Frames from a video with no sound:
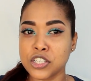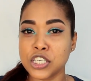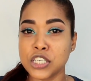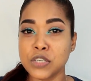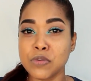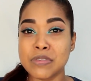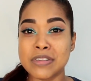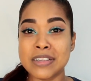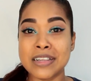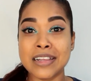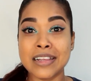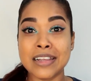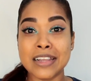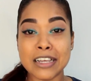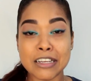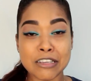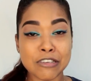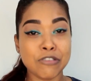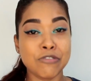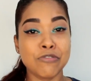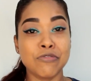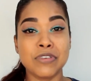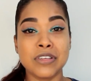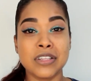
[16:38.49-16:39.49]
She was
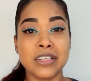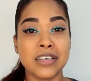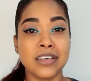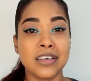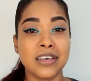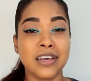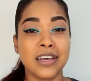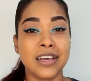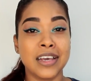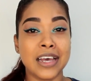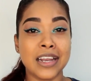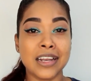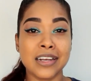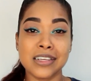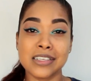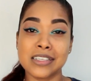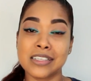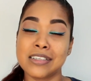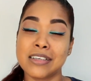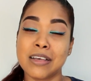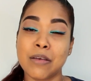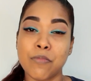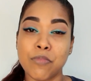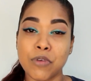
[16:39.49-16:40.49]
literally getting the
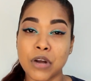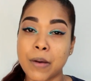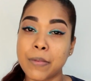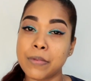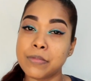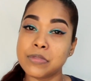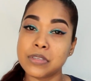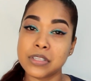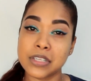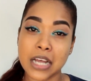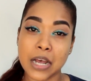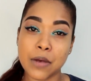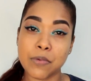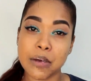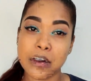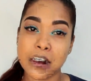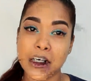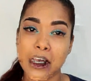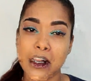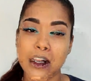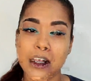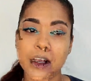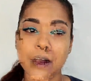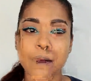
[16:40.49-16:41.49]
same problems that I was
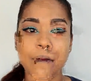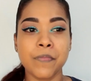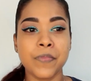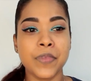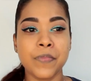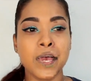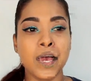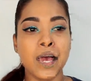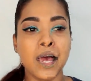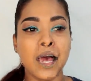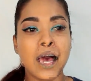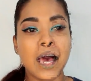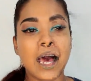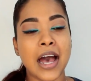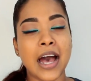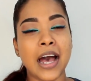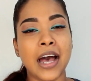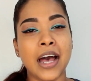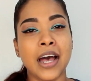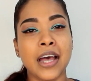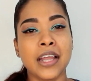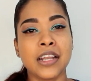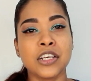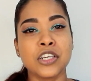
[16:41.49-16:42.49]
getting,
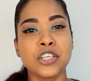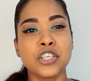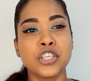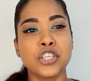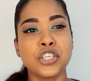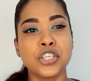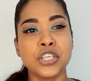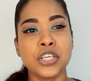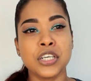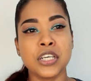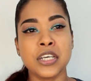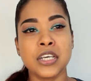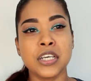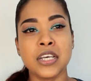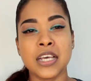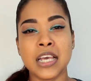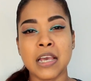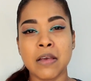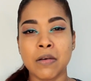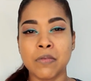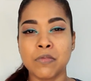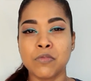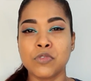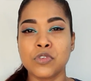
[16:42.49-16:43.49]
and she
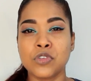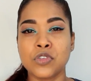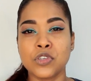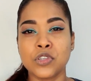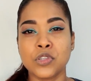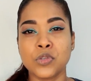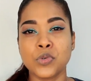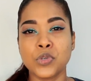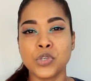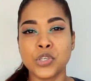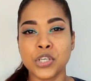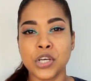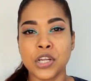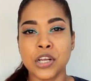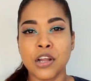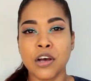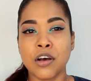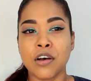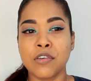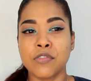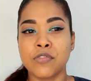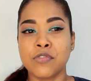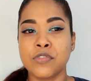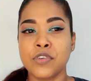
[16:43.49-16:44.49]
came up with a solution
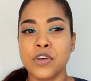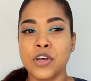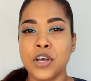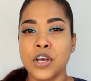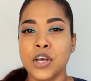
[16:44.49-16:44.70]
of,